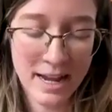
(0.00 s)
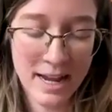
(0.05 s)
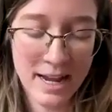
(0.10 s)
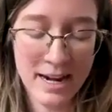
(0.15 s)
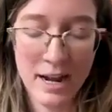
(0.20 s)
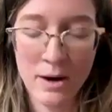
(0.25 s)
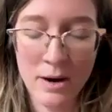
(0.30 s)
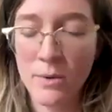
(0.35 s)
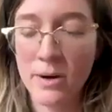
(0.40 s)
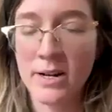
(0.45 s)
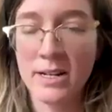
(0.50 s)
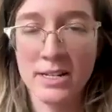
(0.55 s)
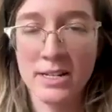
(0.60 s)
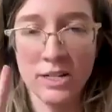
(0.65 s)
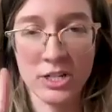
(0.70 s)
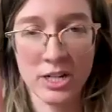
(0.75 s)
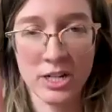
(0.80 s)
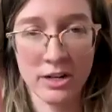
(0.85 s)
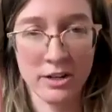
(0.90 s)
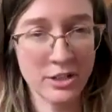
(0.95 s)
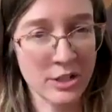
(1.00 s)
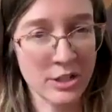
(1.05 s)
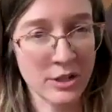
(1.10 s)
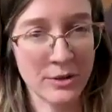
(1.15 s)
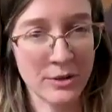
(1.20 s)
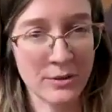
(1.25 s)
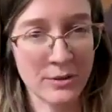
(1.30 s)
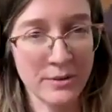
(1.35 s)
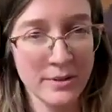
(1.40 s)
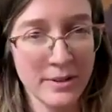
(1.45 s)
And I wanted to share
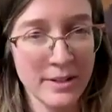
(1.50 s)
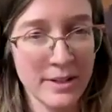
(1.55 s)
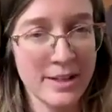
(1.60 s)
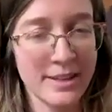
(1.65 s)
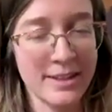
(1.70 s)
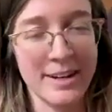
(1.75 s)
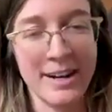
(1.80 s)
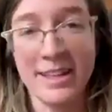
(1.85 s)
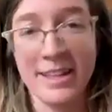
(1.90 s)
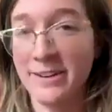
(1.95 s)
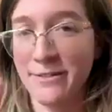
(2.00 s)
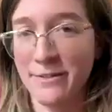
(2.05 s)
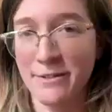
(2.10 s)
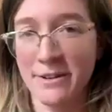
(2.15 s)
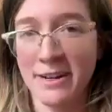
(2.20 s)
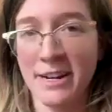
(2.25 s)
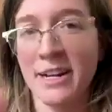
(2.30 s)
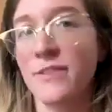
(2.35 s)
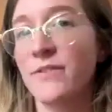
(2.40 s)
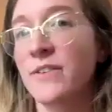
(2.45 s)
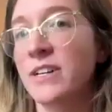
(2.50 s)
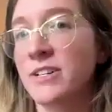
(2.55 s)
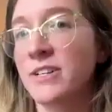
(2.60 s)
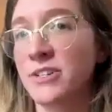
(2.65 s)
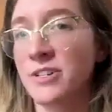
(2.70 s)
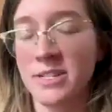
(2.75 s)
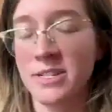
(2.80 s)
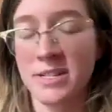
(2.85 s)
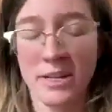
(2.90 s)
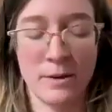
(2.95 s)
two that I thought were kind of
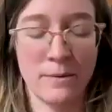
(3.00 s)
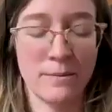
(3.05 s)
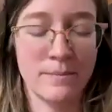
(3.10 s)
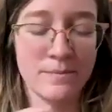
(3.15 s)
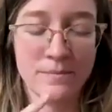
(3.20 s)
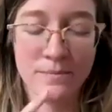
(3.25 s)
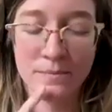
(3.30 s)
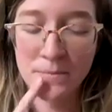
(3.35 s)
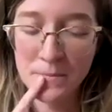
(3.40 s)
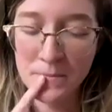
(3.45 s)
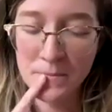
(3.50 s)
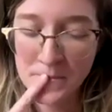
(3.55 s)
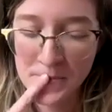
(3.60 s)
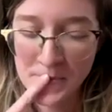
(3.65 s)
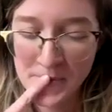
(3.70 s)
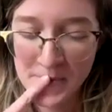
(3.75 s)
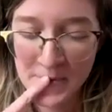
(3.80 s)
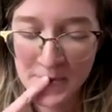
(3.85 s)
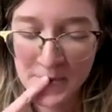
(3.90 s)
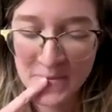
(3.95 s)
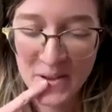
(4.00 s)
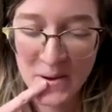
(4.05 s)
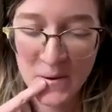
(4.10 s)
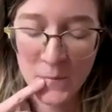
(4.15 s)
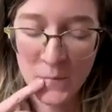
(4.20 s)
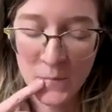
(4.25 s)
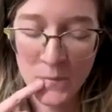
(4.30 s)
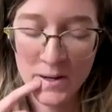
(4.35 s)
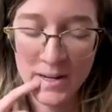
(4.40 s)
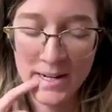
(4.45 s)
interesting.
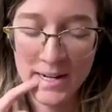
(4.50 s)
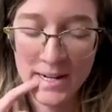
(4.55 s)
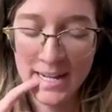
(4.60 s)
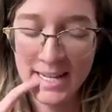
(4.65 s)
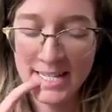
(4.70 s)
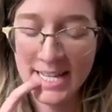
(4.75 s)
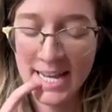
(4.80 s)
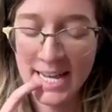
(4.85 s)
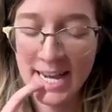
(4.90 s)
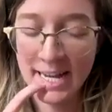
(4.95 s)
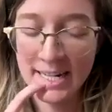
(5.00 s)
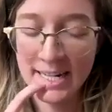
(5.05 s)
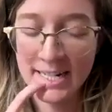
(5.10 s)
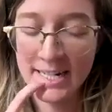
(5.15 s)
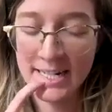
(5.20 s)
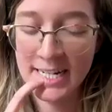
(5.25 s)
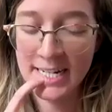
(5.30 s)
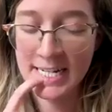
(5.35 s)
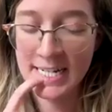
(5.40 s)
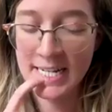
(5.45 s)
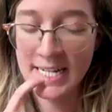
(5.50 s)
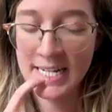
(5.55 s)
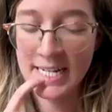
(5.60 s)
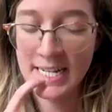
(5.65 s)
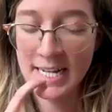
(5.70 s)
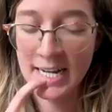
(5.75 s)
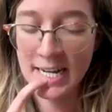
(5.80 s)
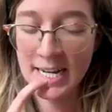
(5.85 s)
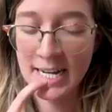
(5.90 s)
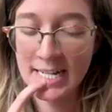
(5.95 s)
One is that
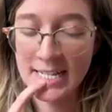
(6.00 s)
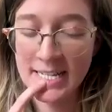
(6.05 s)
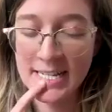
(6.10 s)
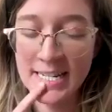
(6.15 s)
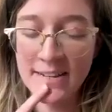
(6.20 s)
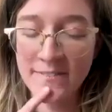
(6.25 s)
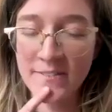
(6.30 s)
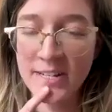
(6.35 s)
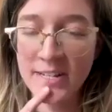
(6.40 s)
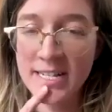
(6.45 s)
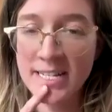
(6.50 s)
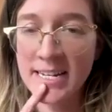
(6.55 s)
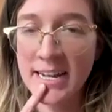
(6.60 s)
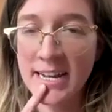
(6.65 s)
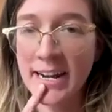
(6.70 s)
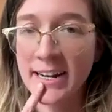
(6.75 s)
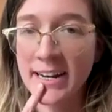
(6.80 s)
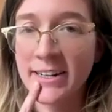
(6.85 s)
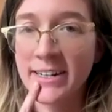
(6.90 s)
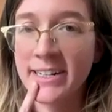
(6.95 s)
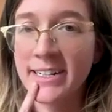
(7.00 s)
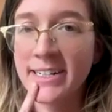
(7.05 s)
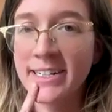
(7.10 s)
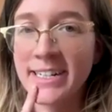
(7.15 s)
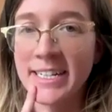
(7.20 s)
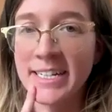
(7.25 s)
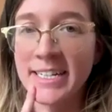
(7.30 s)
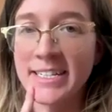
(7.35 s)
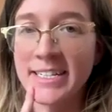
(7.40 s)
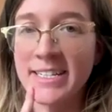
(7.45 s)
Stephen Snyder,
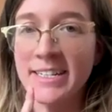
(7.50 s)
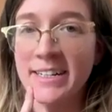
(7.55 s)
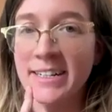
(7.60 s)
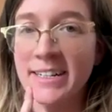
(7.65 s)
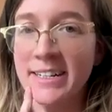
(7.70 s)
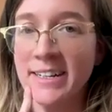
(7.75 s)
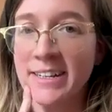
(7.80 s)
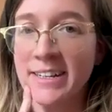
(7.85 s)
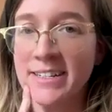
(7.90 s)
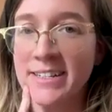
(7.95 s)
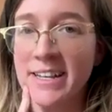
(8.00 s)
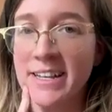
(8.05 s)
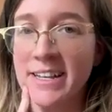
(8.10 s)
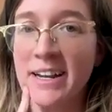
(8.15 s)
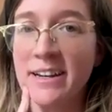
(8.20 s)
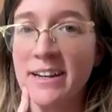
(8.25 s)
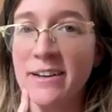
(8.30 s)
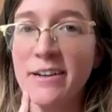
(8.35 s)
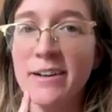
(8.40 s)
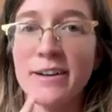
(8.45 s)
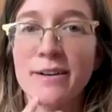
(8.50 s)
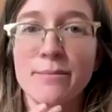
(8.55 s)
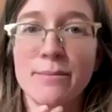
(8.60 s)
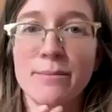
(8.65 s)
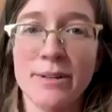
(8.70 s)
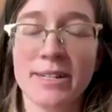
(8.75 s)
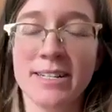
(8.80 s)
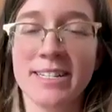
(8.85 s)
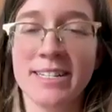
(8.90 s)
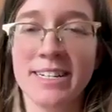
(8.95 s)
he's a Zen
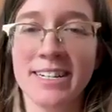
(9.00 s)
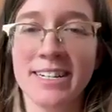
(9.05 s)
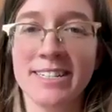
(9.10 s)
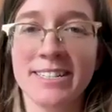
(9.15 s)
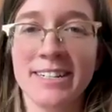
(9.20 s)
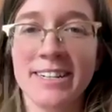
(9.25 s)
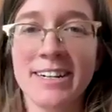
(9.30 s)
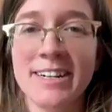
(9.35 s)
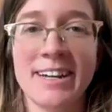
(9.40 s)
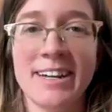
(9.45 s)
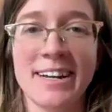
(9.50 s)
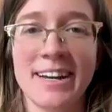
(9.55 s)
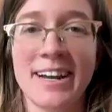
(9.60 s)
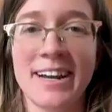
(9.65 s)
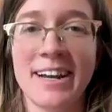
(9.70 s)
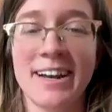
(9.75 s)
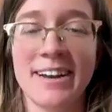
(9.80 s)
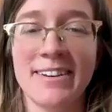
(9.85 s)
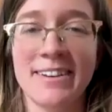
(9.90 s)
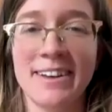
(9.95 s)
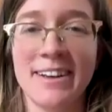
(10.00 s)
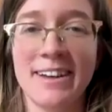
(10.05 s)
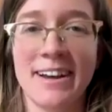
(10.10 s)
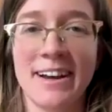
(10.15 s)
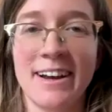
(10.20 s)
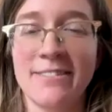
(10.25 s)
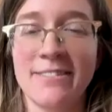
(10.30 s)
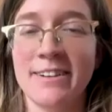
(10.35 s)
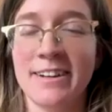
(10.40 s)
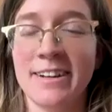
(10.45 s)
Buddhist teacher.
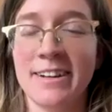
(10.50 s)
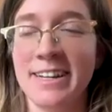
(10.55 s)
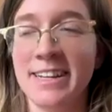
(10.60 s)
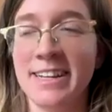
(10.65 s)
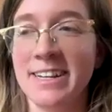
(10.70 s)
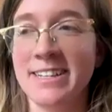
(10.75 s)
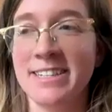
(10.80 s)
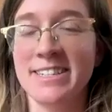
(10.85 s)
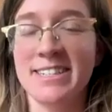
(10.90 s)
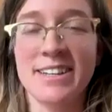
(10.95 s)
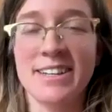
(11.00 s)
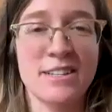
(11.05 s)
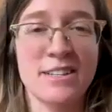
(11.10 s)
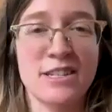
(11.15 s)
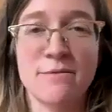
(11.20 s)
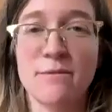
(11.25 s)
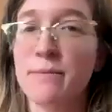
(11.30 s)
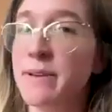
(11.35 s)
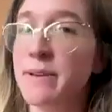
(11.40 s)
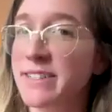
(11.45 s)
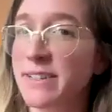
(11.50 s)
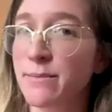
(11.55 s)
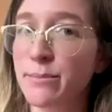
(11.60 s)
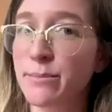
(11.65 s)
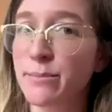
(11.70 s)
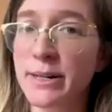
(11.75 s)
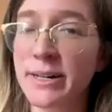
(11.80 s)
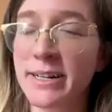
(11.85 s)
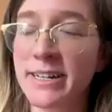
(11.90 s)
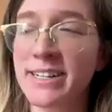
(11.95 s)
He has some amazing
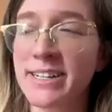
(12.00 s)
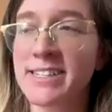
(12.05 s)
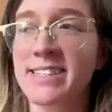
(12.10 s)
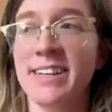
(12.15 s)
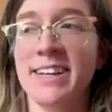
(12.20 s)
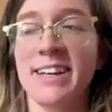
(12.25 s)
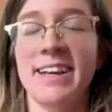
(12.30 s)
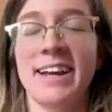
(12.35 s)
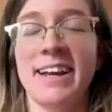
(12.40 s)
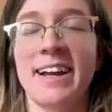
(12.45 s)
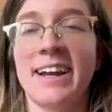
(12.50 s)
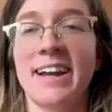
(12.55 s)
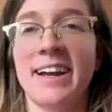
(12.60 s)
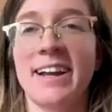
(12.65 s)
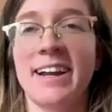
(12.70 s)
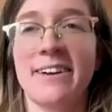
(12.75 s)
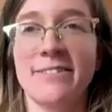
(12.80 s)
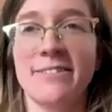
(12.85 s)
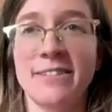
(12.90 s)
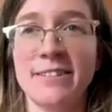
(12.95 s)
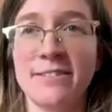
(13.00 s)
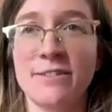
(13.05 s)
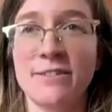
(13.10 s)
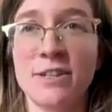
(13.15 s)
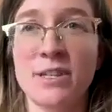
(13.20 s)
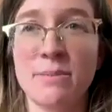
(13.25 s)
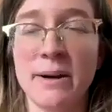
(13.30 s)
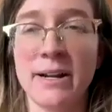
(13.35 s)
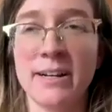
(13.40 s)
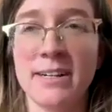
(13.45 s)
books, and I really
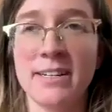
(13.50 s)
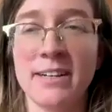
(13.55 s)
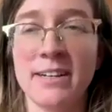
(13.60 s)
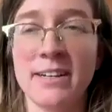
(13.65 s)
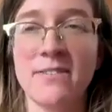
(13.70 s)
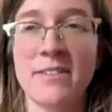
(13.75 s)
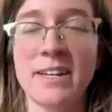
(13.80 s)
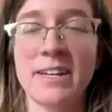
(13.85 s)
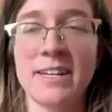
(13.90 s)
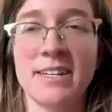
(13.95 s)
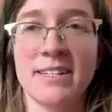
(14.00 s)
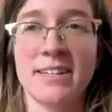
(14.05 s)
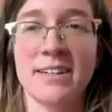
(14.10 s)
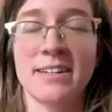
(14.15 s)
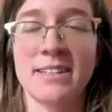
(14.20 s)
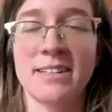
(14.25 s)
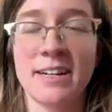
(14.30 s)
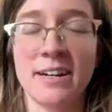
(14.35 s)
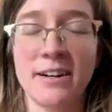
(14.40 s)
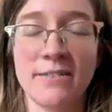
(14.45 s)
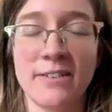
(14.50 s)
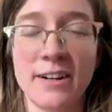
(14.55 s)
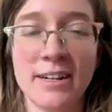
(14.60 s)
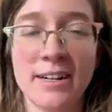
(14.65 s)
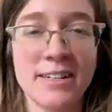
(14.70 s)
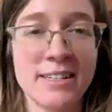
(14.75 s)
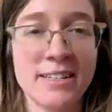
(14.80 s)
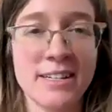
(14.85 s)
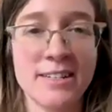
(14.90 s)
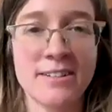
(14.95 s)
respect him. He's a
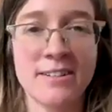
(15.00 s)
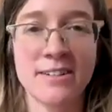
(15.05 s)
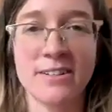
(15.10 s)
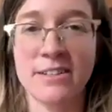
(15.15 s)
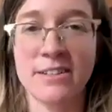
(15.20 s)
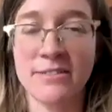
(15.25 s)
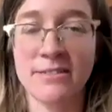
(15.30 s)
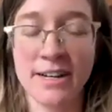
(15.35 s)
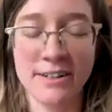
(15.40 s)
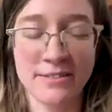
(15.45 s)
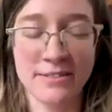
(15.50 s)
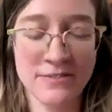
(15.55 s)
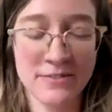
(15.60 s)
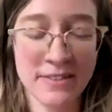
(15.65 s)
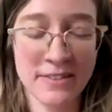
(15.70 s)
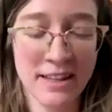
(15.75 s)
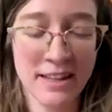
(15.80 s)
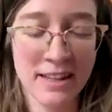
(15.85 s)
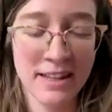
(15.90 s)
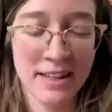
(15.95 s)
Theravadan teacher as well.